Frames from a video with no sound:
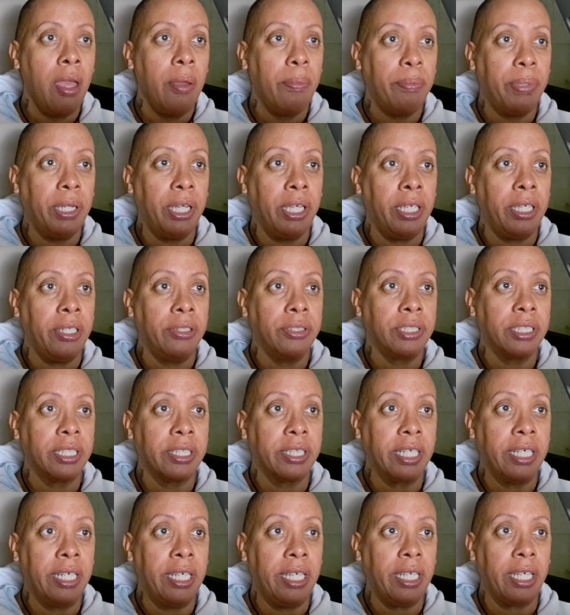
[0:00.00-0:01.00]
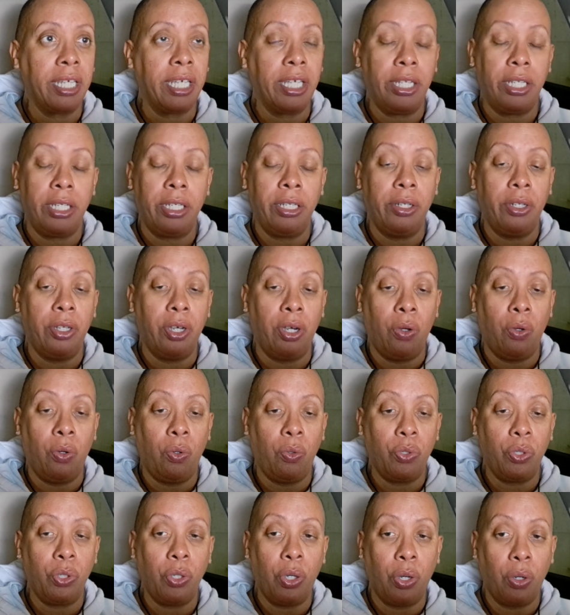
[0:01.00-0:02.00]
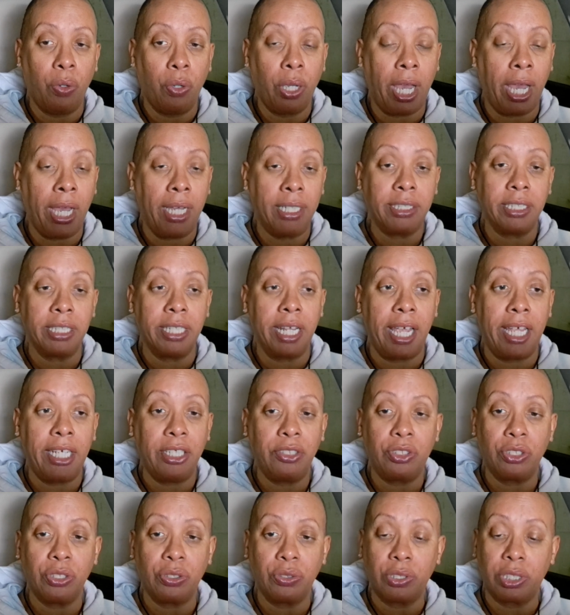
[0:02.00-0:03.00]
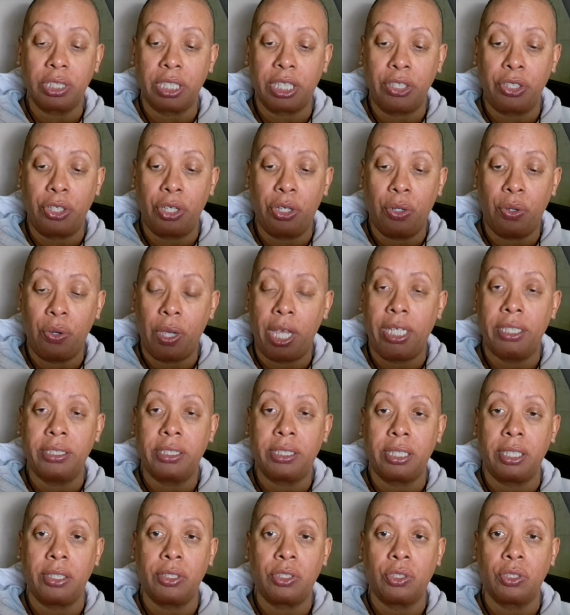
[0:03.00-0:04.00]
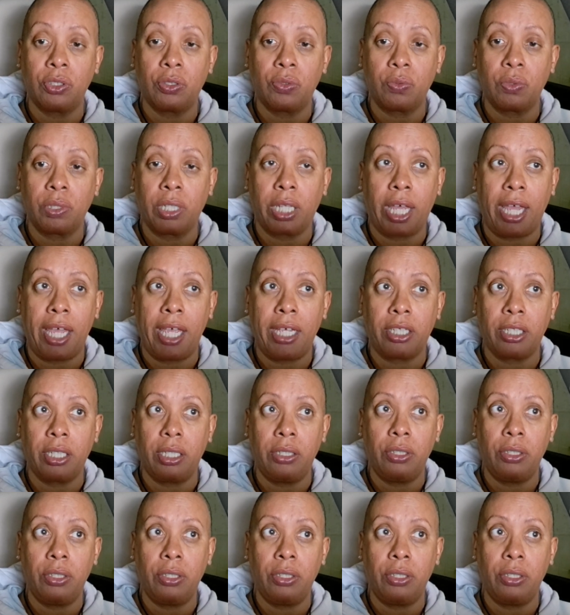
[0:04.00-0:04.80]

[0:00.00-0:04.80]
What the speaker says: But here's the thing, and your guides and angels and your ancestors were like,